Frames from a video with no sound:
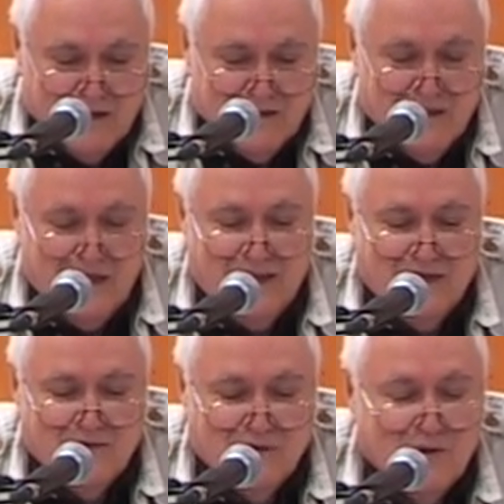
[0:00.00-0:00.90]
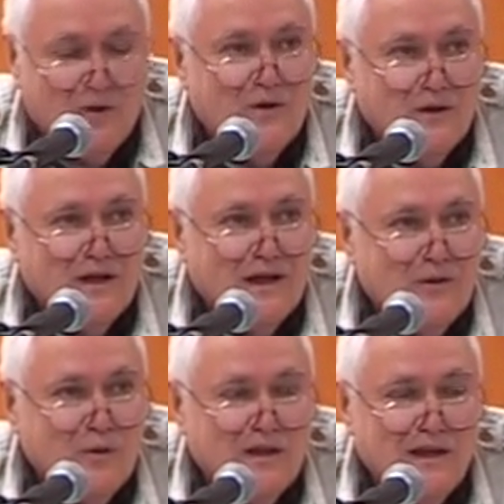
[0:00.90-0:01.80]
Think of Lula
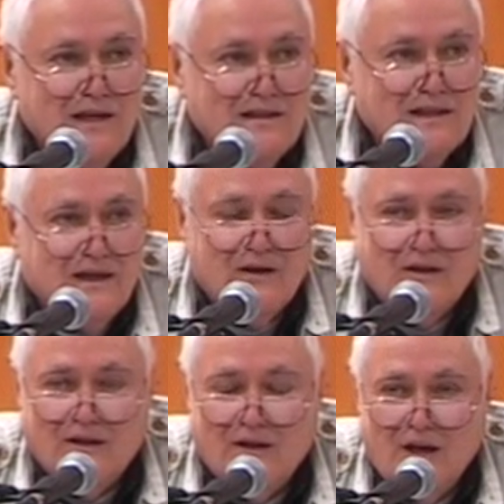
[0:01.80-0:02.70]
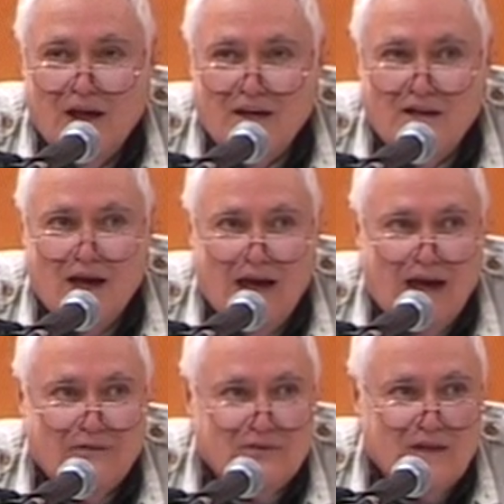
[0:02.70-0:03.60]
when they tell you you
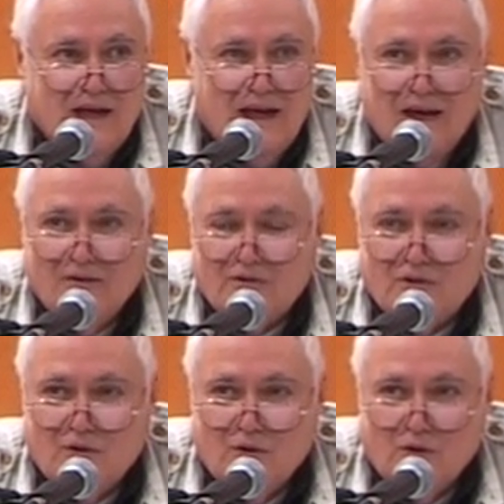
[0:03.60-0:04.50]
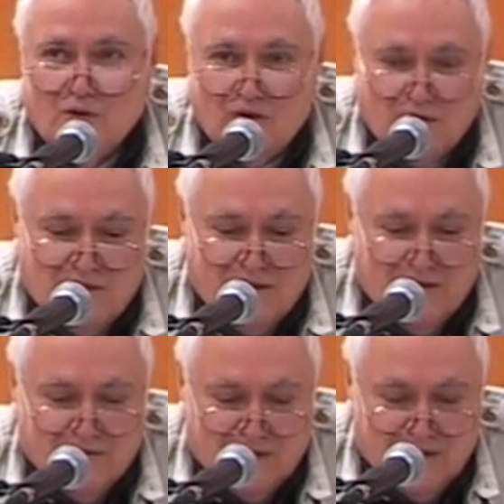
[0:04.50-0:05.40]
have to have school
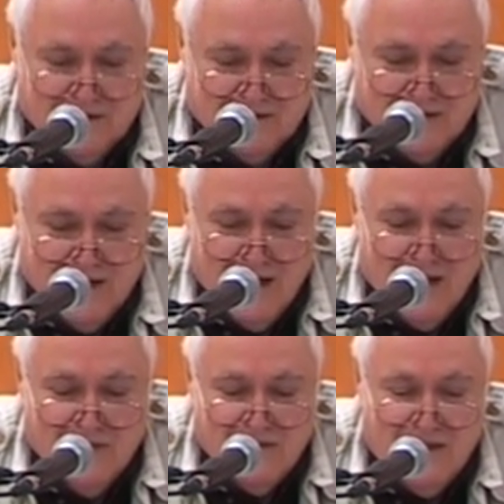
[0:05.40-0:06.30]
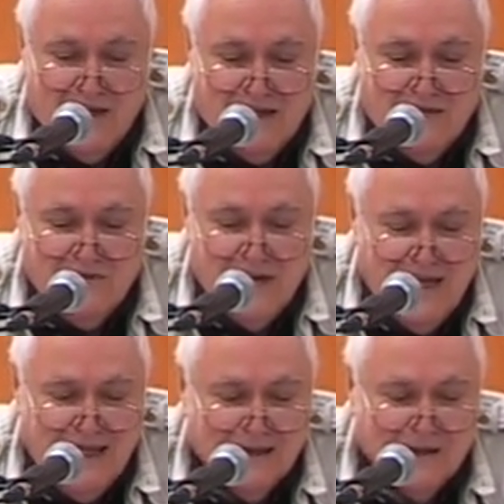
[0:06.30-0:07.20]
certificates. Think of
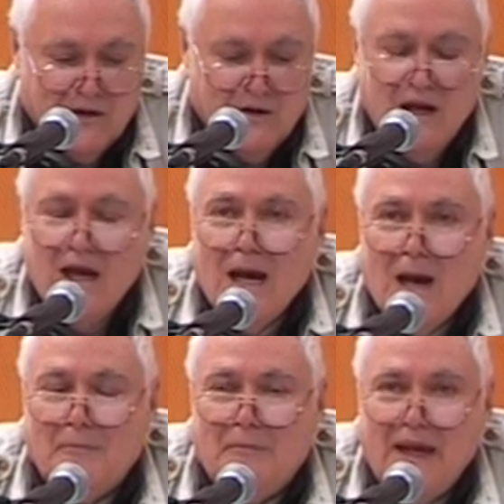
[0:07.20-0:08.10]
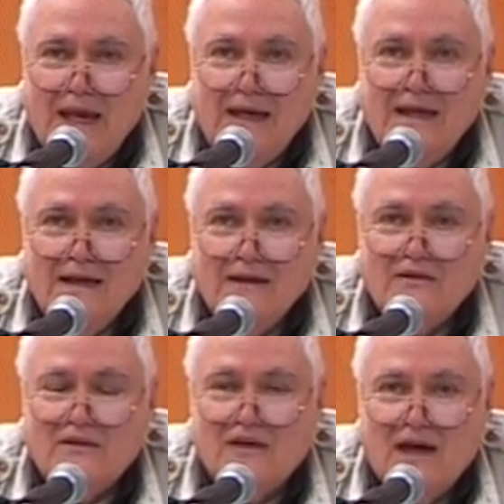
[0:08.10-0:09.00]
Hitler, a
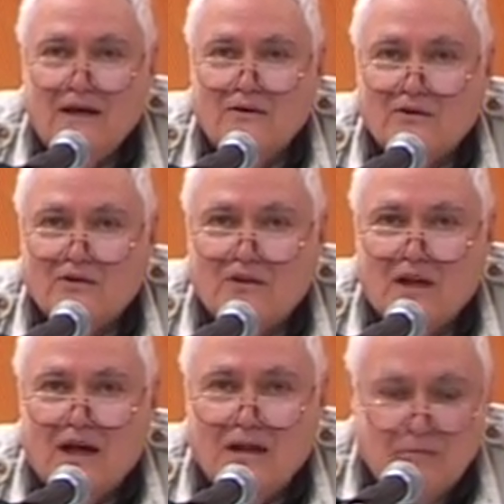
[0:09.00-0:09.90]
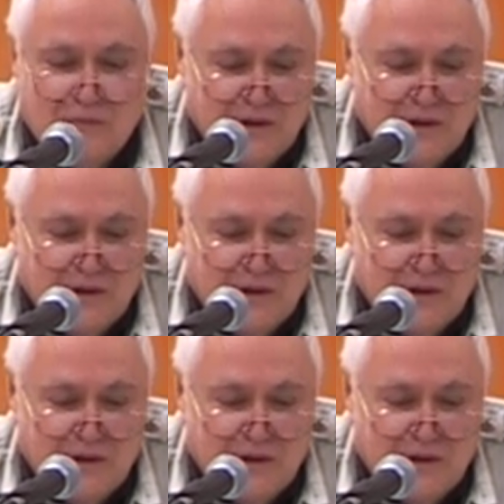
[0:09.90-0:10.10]
penniless gutter snipe